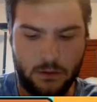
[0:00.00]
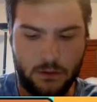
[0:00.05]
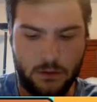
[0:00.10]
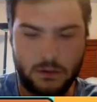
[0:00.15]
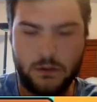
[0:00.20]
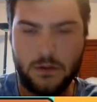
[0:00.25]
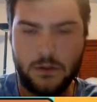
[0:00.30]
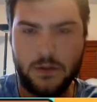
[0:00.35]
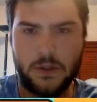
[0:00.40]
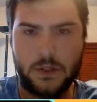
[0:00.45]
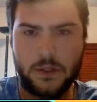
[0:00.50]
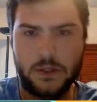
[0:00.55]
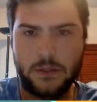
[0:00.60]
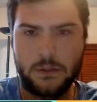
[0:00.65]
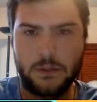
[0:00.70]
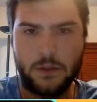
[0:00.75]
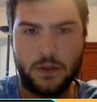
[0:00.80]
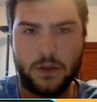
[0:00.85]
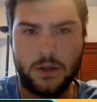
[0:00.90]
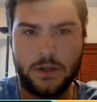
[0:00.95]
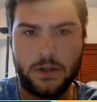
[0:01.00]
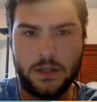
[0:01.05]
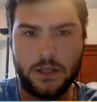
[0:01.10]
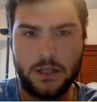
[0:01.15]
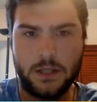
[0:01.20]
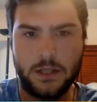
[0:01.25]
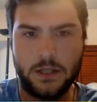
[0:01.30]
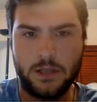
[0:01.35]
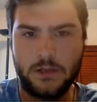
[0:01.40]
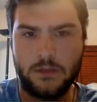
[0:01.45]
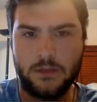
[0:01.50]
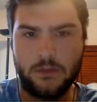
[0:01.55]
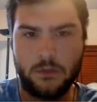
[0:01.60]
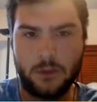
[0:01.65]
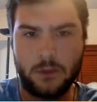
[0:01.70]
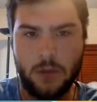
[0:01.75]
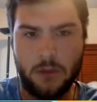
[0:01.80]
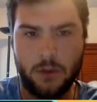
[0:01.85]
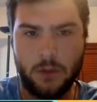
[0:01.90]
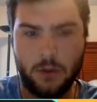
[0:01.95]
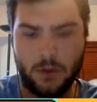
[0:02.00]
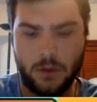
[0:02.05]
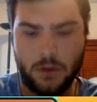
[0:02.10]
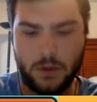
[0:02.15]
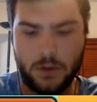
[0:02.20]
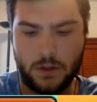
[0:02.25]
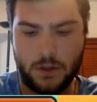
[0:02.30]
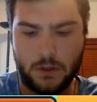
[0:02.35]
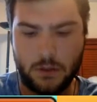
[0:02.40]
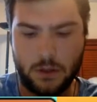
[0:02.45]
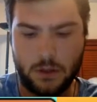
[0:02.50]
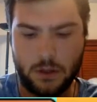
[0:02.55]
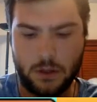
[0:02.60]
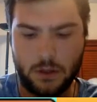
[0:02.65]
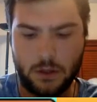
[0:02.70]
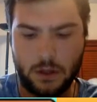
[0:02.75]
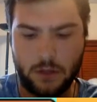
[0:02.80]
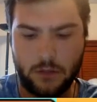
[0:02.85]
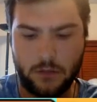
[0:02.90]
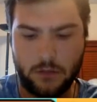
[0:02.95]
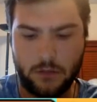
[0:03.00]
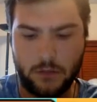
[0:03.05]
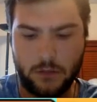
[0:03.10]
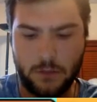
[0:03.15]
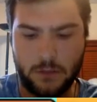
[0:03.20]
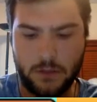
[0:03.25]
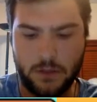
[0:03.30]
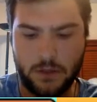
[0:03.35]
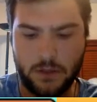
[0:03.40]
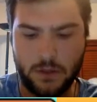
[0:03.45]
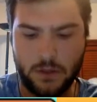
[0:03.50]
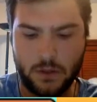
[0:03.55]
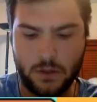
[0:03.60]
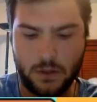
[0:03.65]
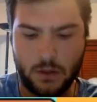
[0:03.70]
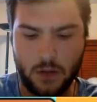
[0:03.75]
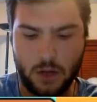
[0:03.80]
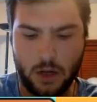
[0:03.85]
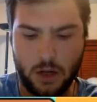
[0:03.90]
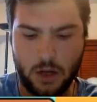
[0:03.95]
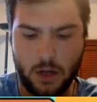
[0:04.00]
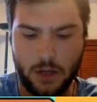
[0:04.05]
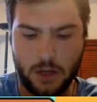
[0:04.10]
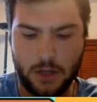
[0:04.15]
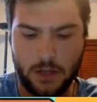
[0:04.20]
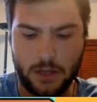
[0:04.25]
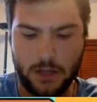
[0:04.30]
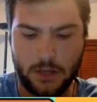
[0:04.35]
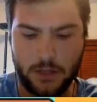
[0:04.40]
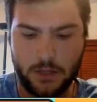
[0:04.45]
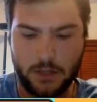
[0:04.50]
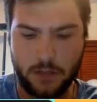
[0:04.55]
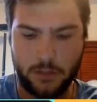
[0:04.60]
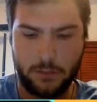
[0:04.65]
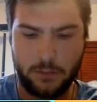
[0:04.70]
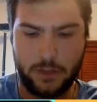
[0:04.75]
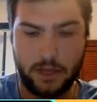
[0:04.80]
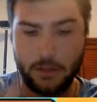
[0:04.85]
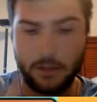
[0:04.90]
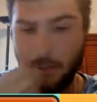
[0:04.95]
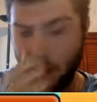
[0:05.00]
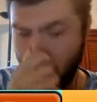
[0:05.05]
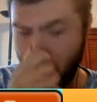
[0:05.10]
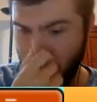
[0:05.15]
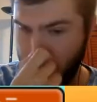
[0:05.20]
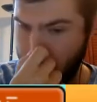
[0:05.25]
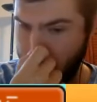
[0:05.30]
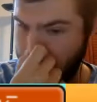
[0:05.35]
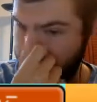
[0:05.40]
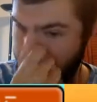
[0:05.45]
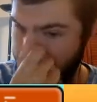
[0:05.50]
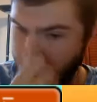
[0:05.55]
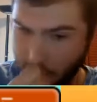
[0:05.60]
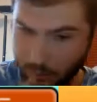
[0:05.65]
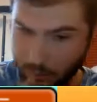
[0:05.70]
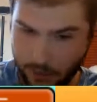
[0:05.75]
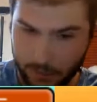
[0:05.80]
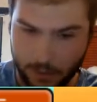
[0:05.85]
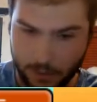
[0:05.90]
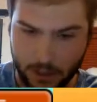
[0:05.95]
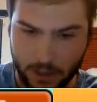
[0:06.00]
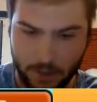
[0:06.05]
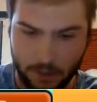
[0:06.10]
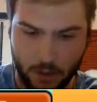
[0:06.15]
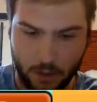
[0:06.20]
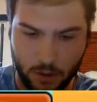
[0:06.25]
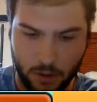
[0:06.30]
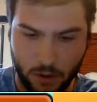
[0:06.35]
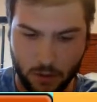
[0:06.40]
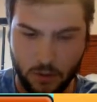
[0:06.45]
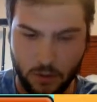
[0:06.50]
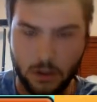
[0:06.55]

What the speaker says: seeing some crazy leads for my opponent, so I'm going to lead off with my Pizzu. I said I was going to bring my Komodo, and I will bring my Komodo.